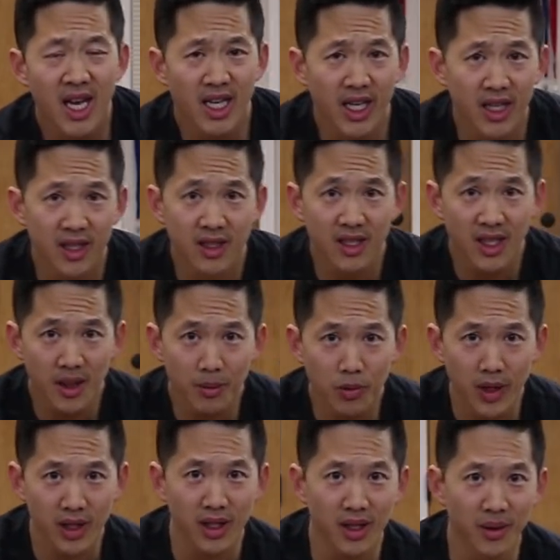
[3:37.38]
and I'd keep
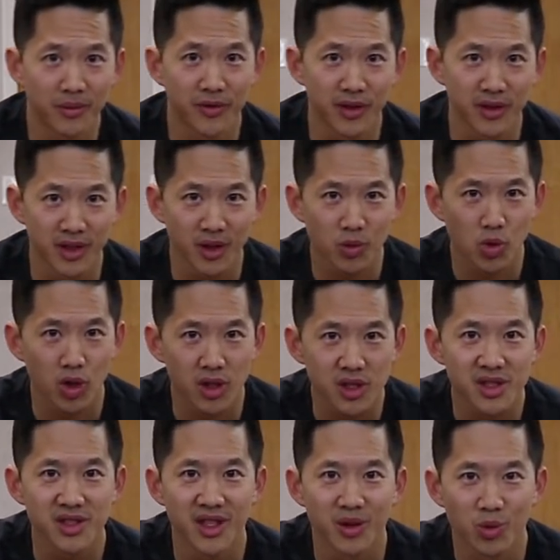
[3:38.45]
waking up feeling
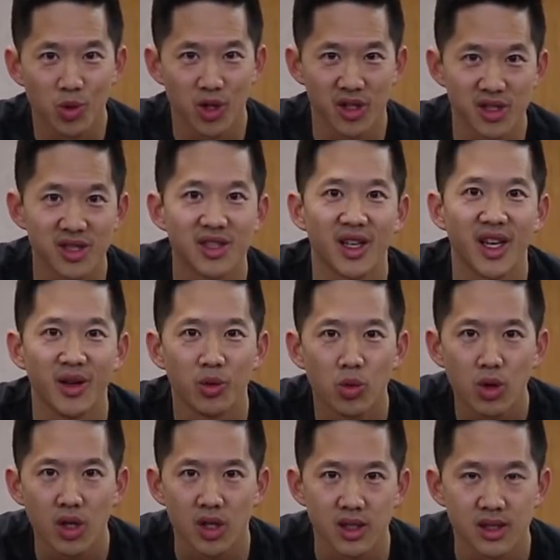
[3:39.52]
worse and worse and
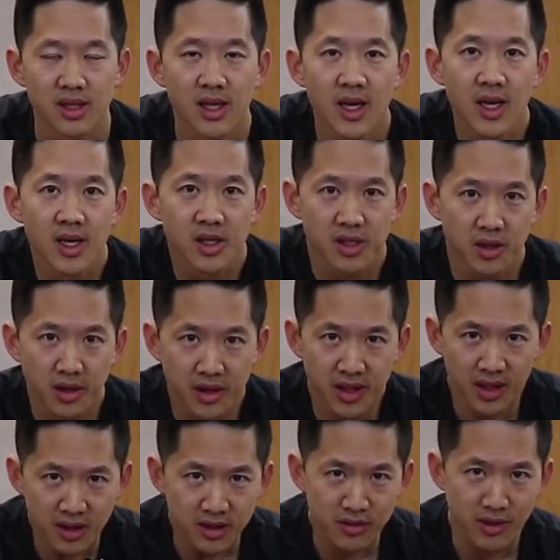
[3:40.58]
worse. So the
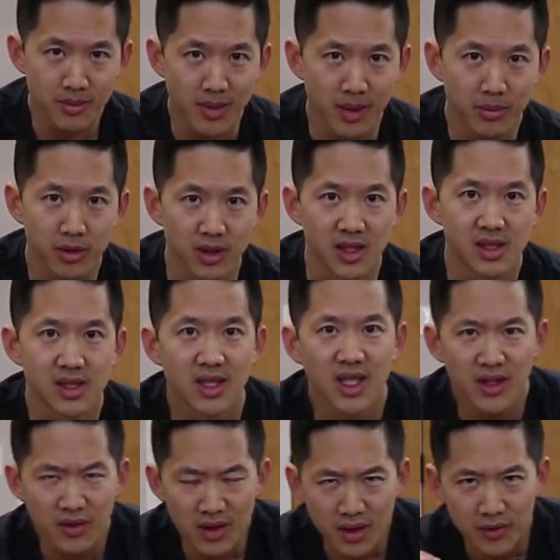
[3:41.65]
thing to remember is,
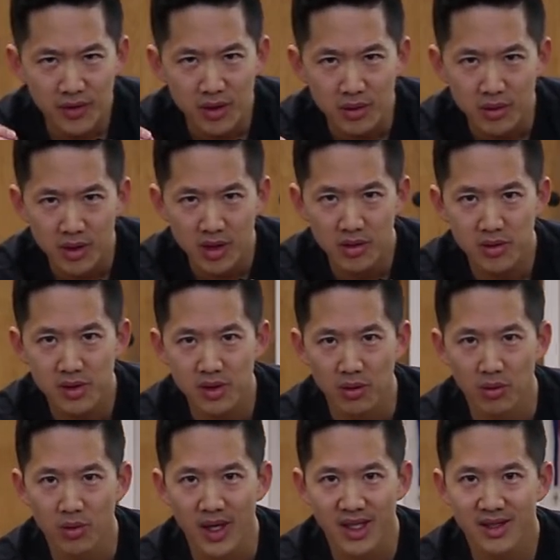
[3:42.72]
even if you use
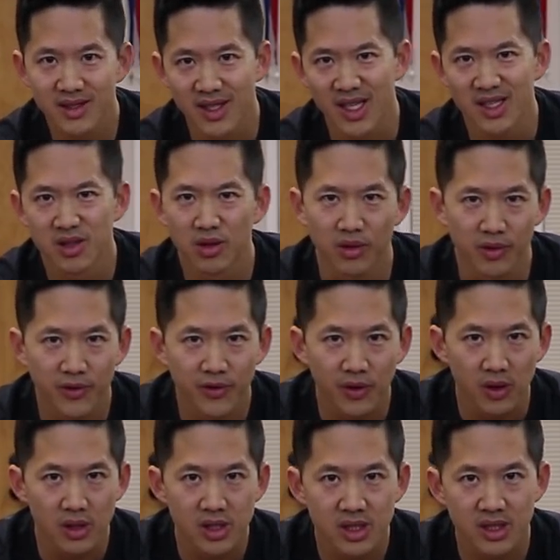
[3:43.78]
rest as your
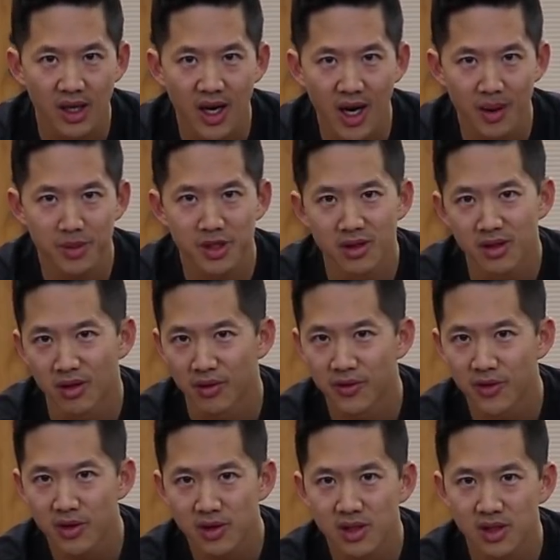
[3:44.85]
first option, your
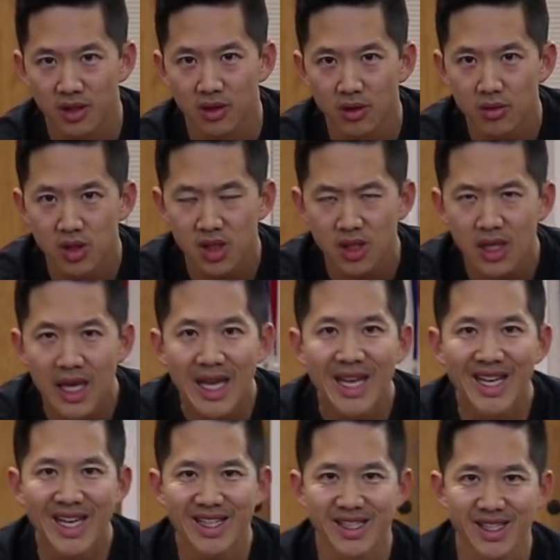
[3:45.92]
first solution,
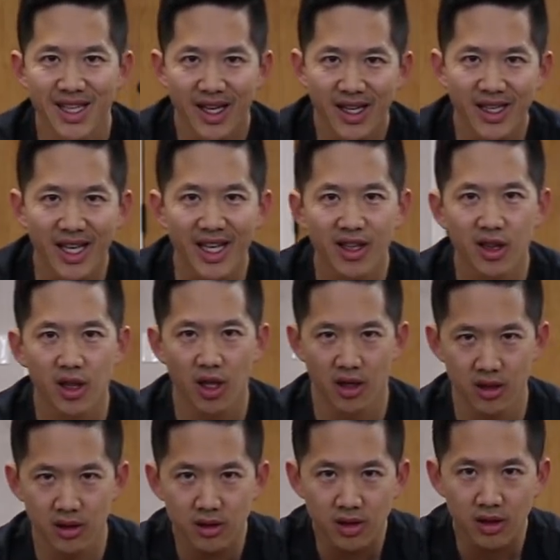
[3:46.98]
it's not a
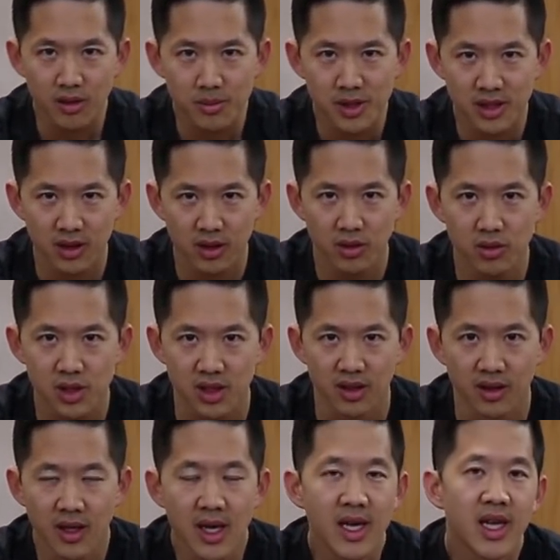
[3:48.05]
long-term
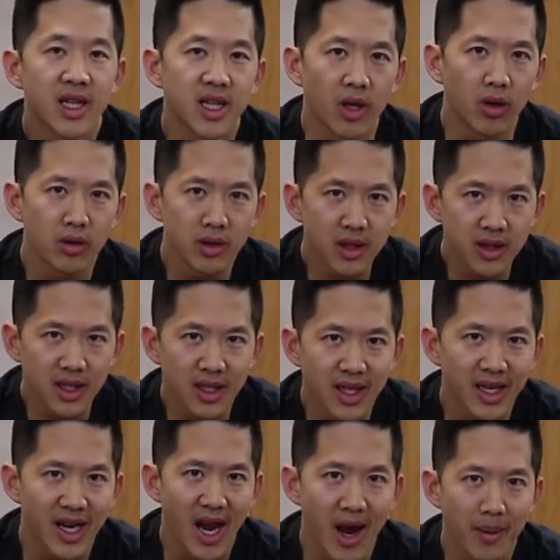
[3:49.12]
solution. The only thing
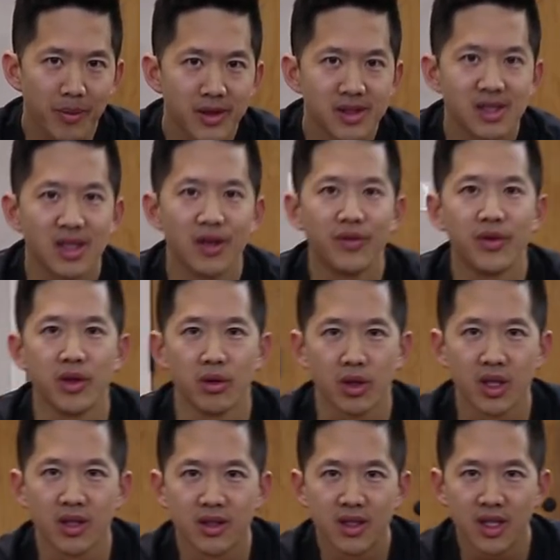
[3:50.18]
that happens if you
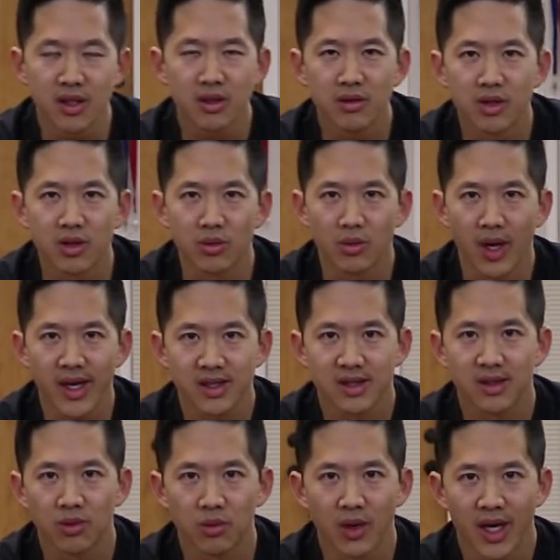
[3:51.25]
continue to
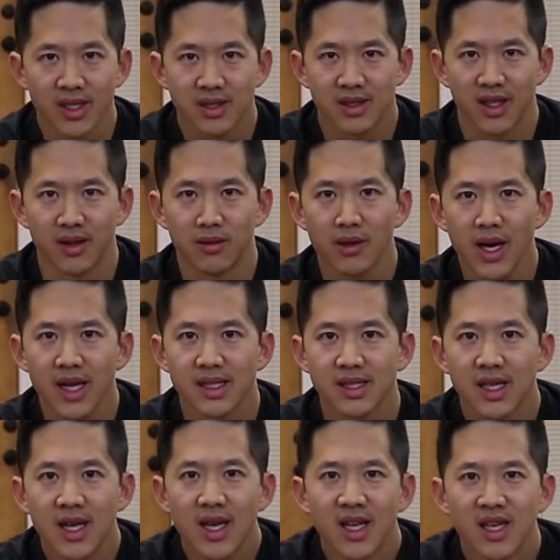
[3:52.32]
rest, rest, and
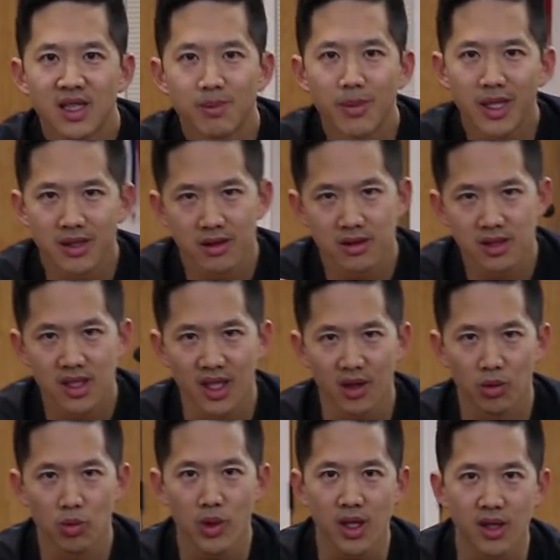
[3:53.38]
rest is muscles
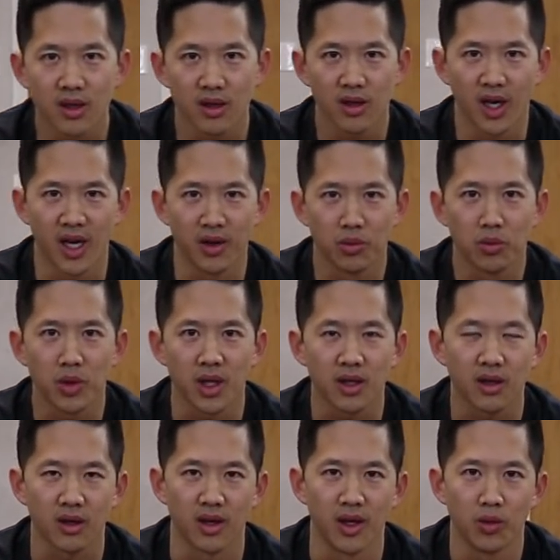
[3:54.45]
get weaker and
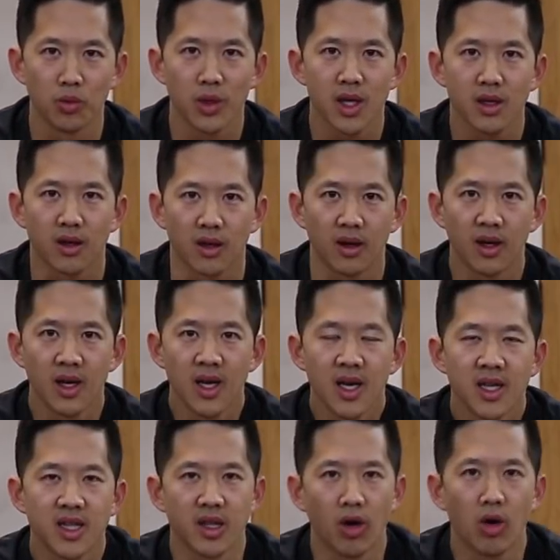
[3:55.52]
weaker and weaker.
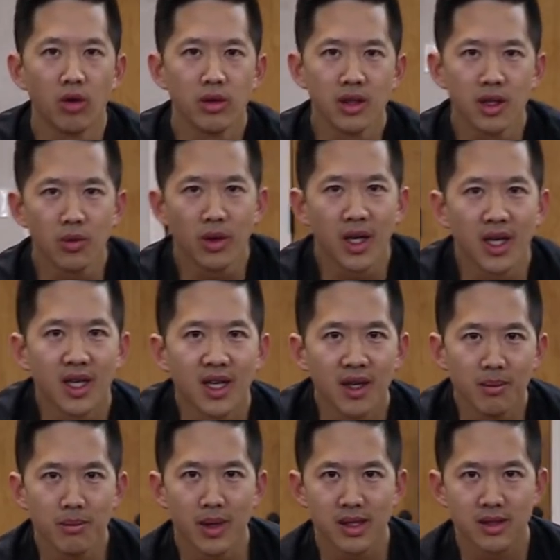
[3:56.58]
The only way
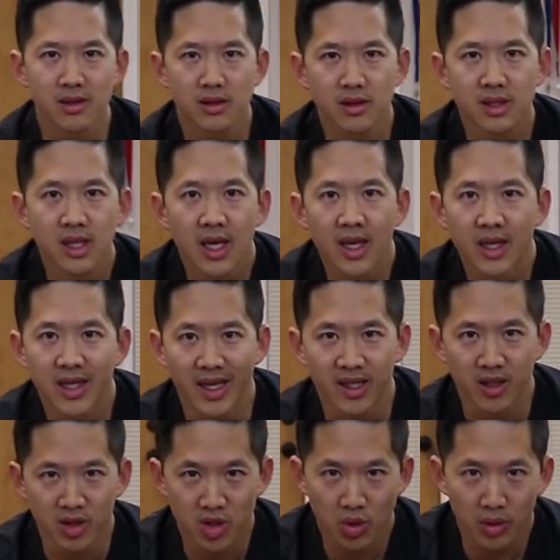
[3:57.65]
hip muscles that
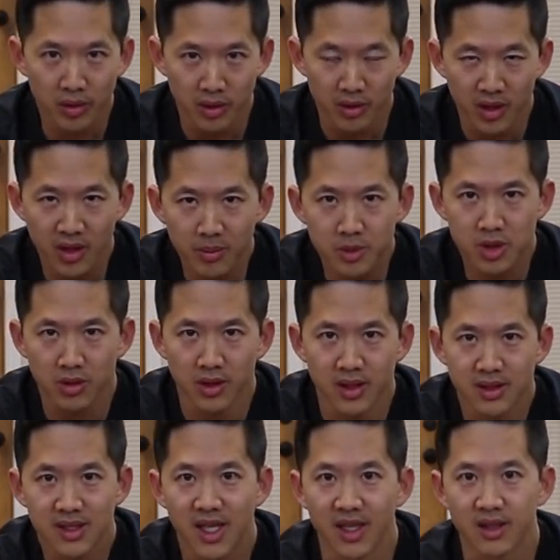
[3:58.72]
control your hip
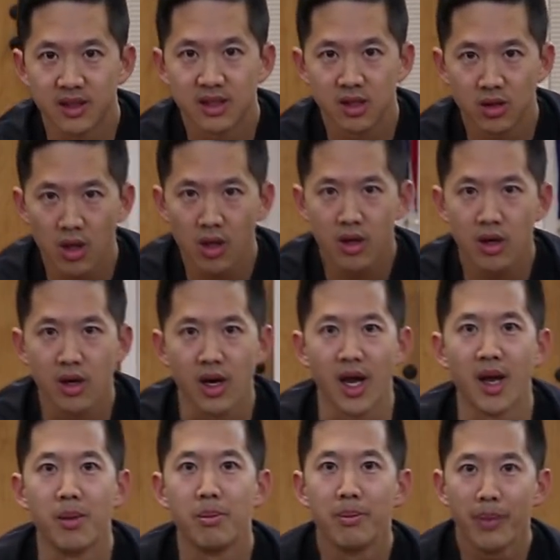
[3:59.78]
joints get stronger
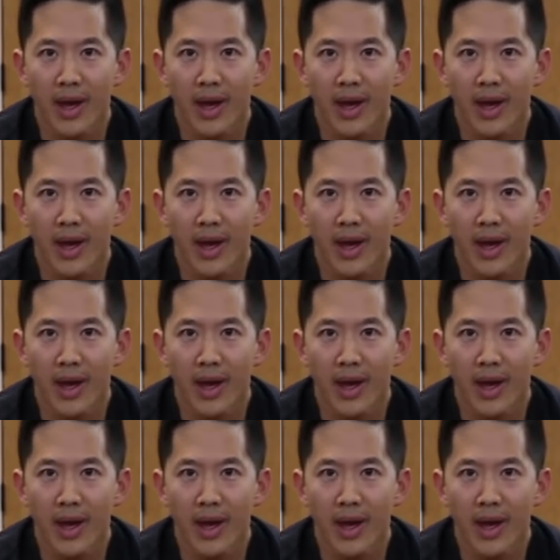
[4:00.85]
and